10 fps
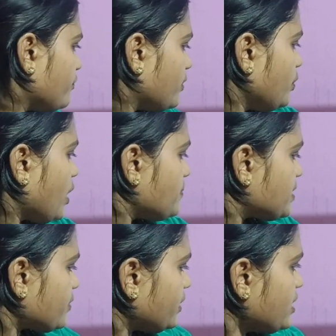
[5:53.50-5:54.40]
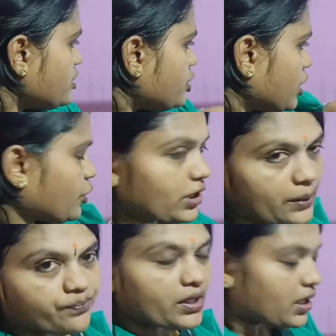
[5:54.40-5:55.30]
you observe the genotype.
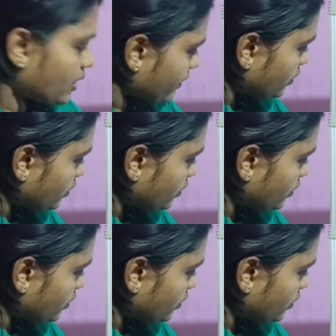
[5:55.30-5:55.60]
Even